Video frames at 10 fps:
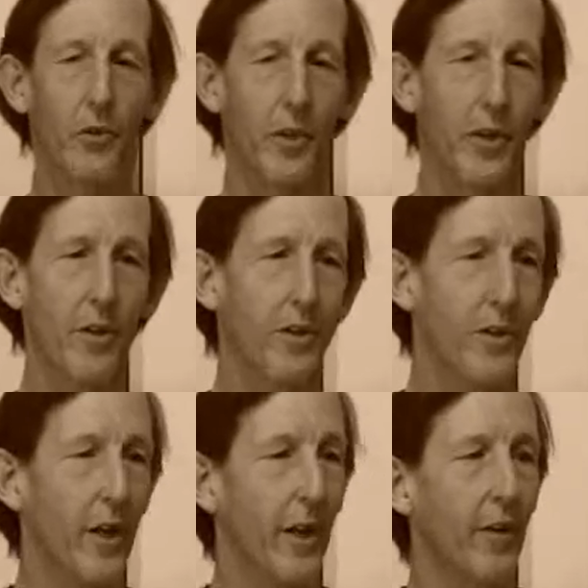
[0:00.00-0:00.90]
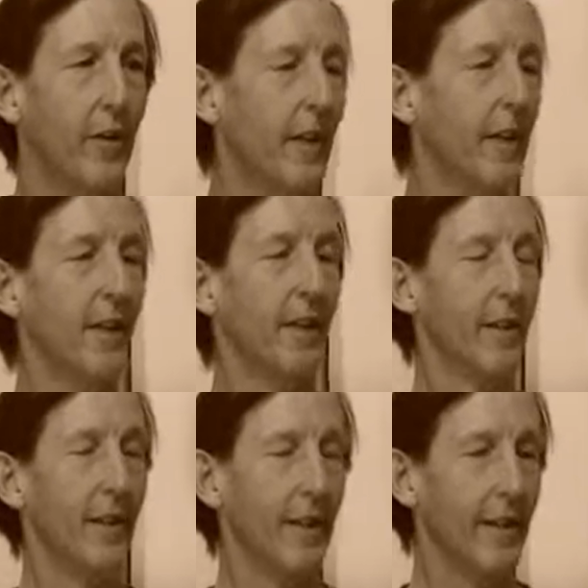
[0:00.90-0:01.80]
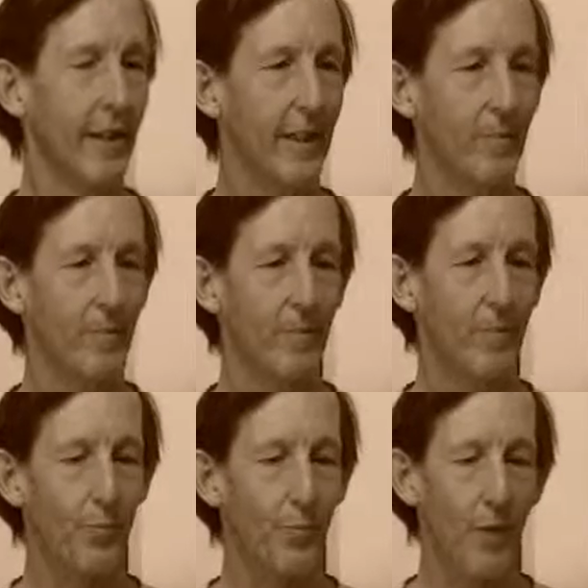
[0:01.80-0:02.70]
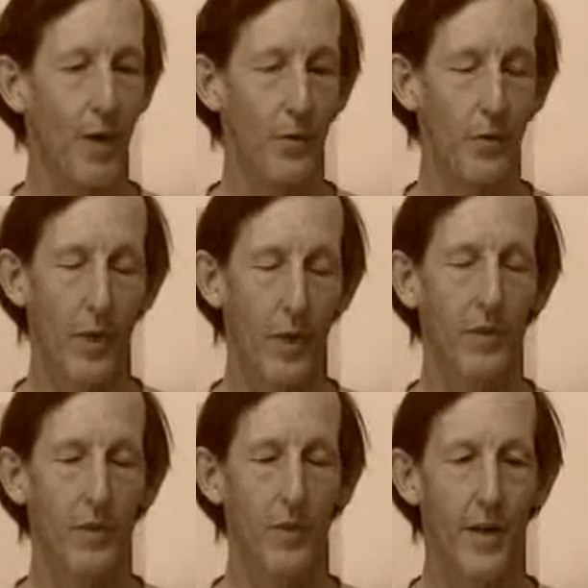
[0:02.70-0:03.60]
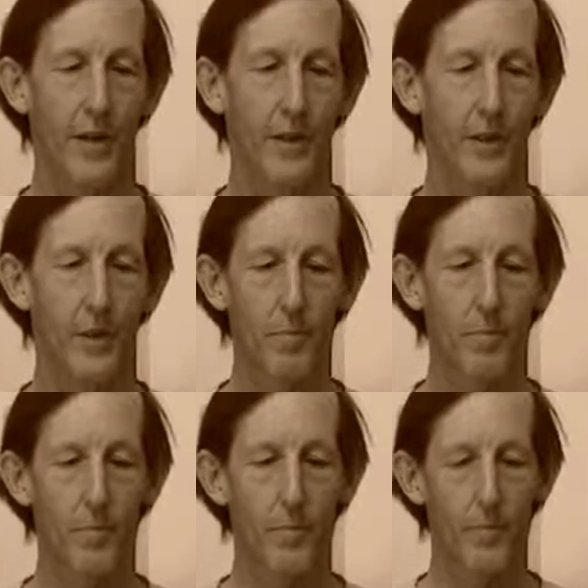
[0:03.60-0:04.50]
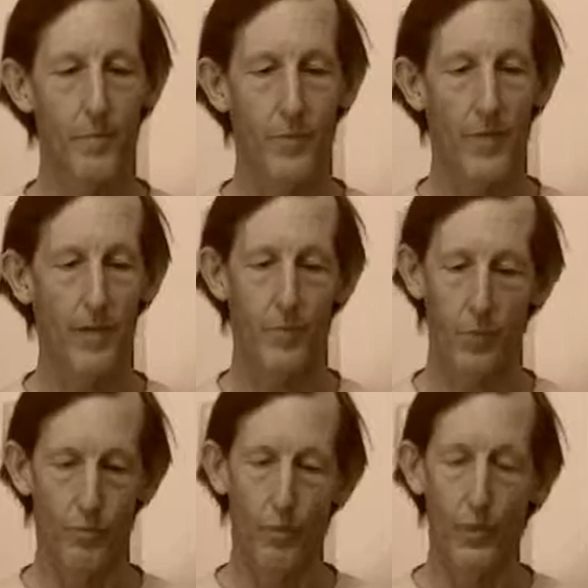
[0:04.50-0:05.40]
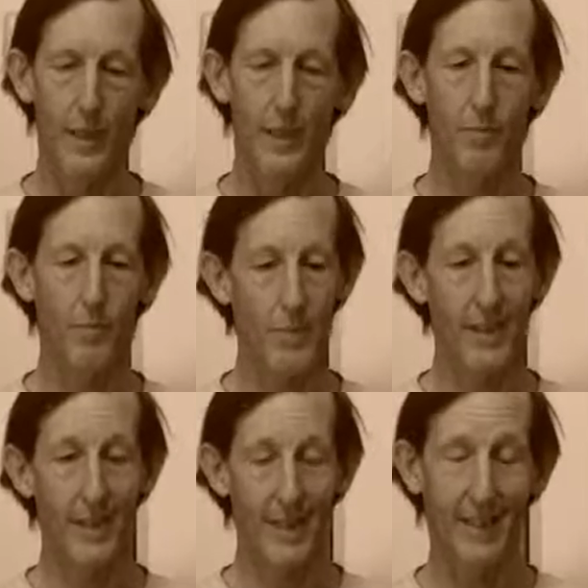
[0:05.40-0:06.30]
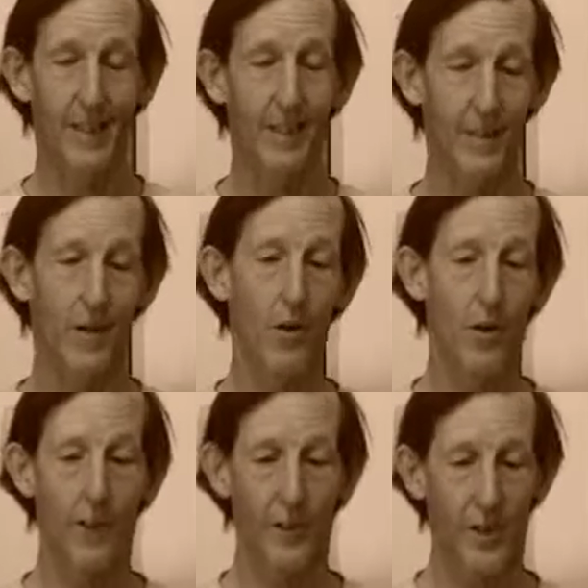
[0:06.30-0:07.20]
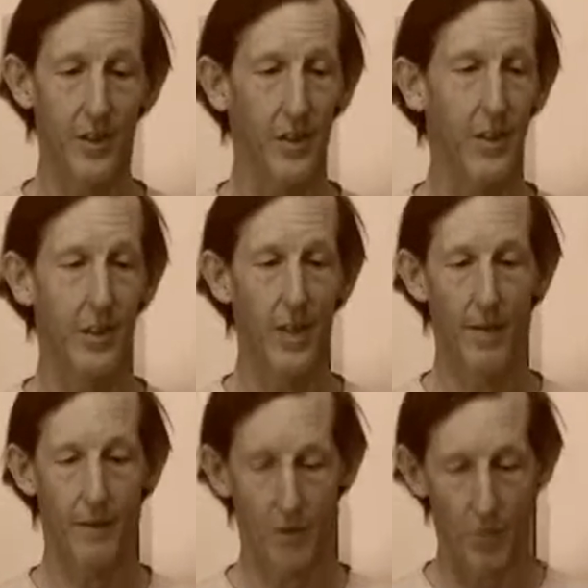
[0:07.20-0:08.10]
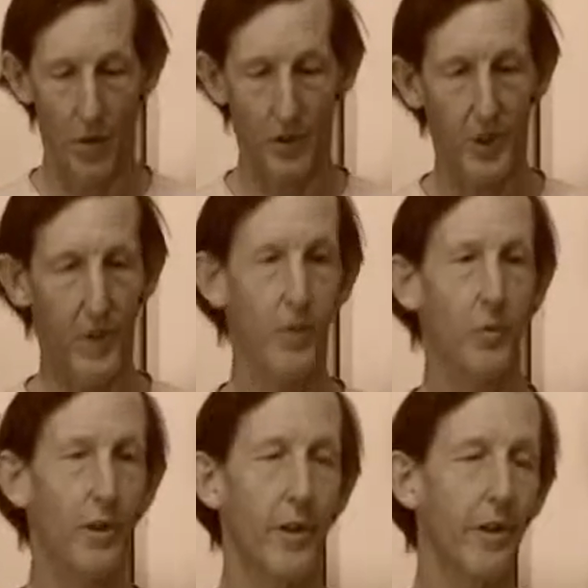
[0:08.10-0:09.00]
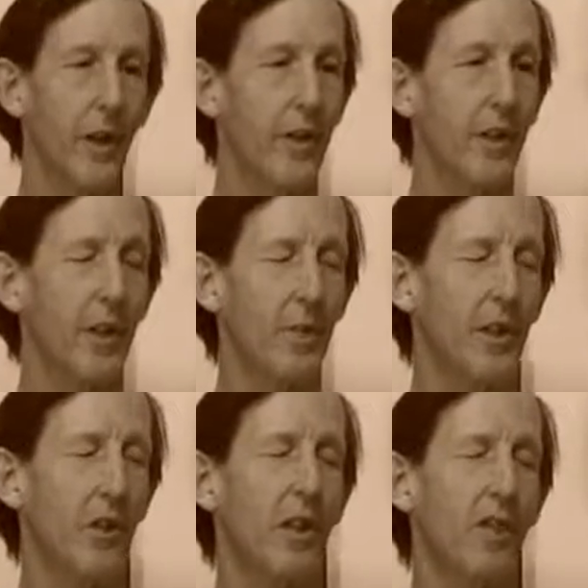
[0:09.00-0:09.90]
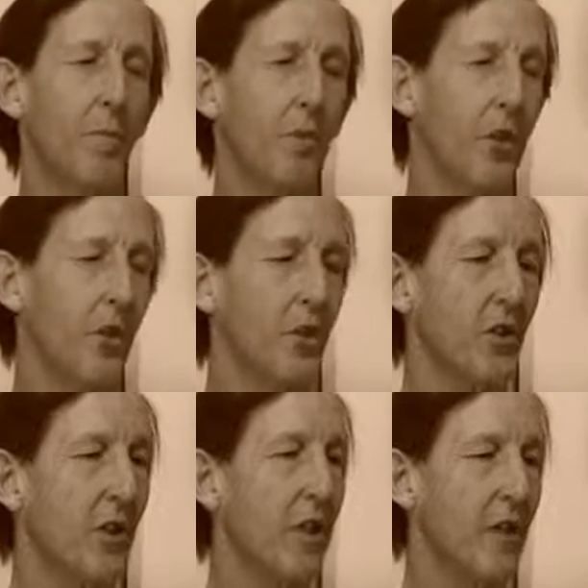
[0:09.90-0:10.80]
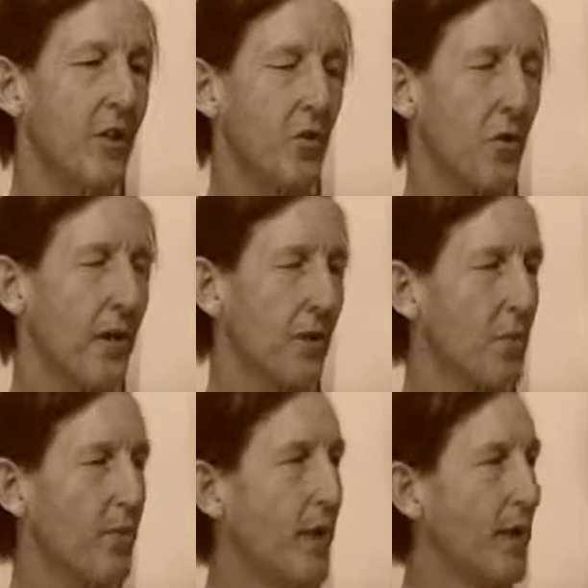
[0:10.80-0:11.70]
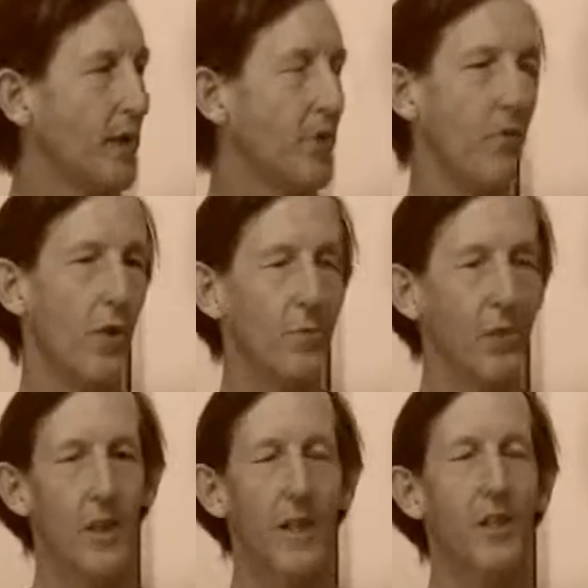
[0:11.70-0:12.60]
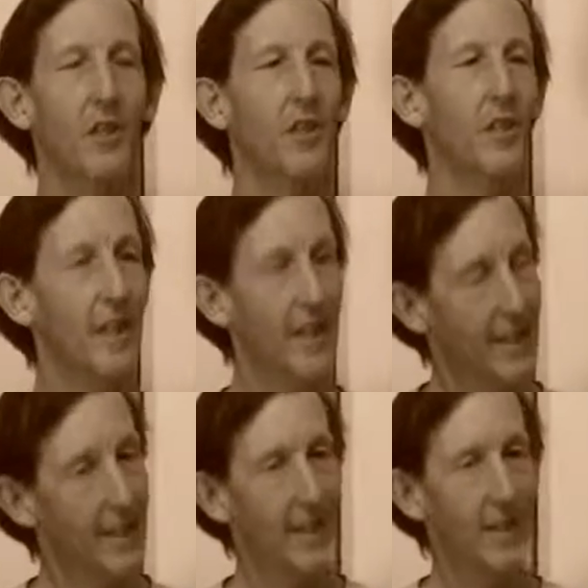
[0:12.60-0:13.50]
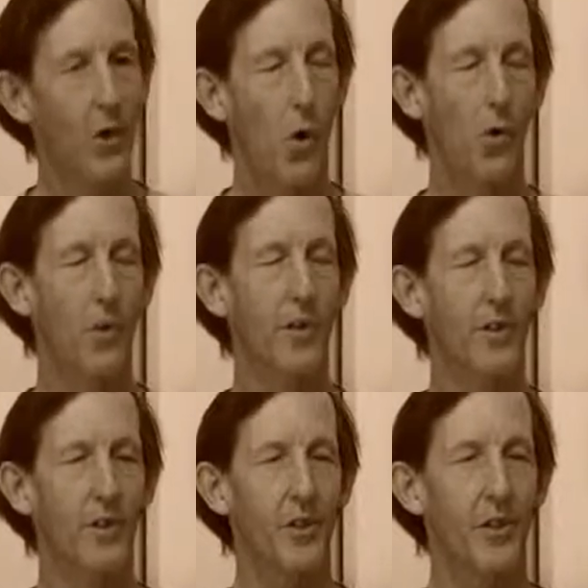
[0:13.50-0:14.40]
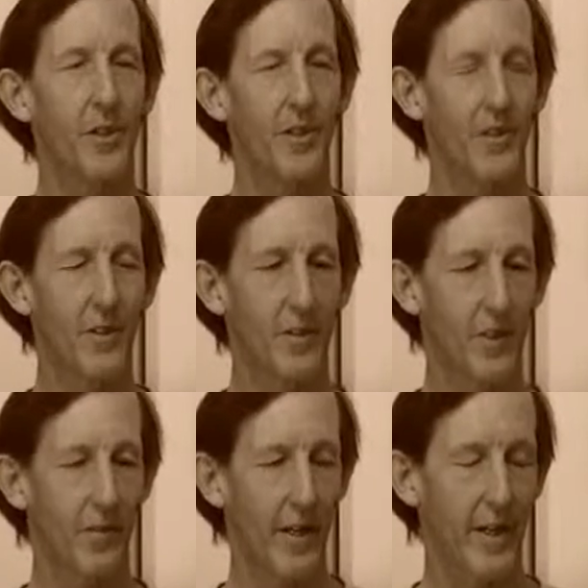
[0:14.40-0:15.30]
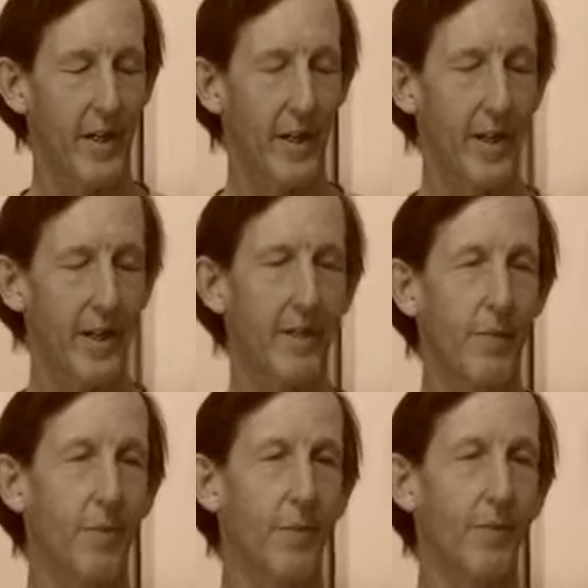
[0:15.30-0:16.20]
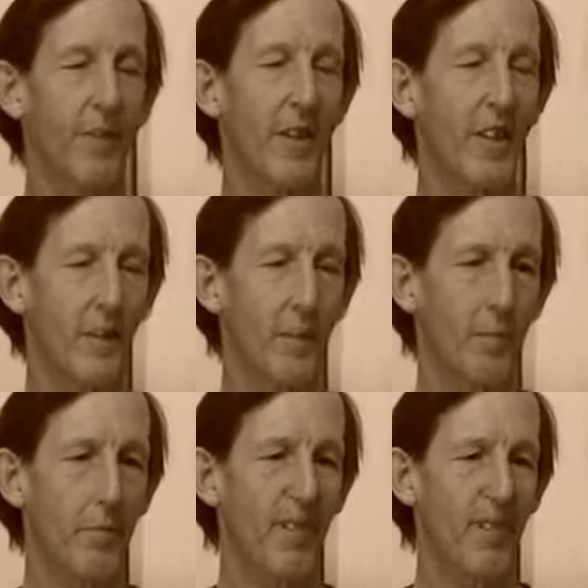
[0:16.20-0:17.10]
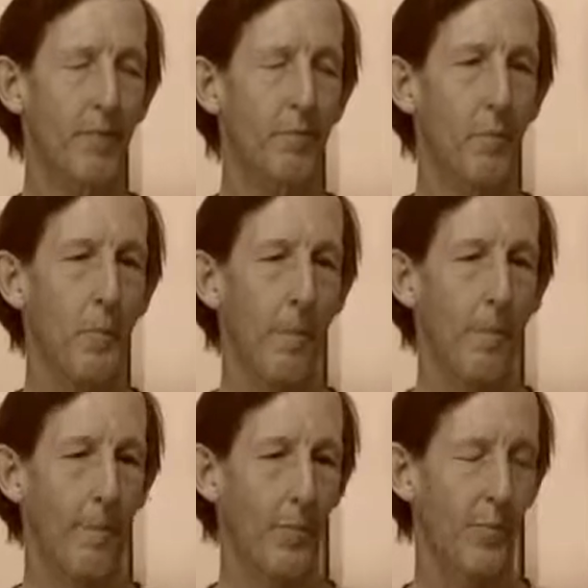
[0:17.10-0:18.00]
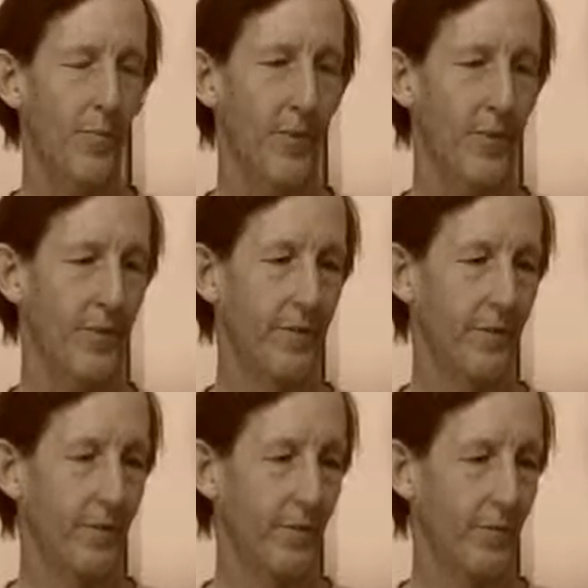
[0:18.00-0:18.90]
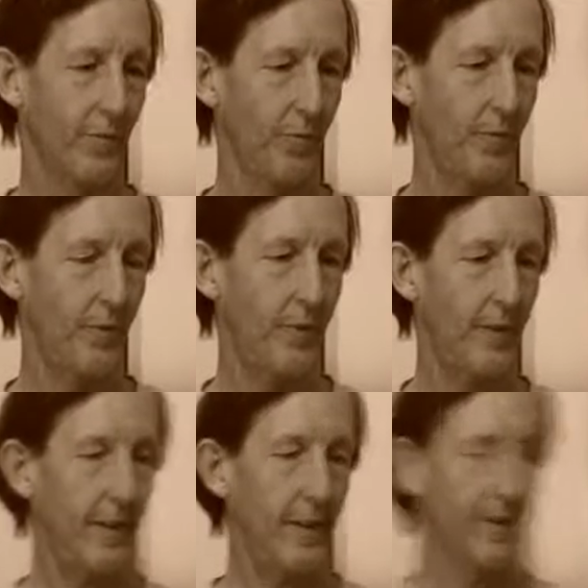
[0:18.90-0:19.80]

thirty years now, and uh, I would love to find some willing business that's already existing to have a small section where they'll carry some of the stuff musicians need, strings yeah. and picks and. And that's a, and somebody and hears that on this interview, you know. Like Bob could work something out with you. It would be nice to go pick up strings,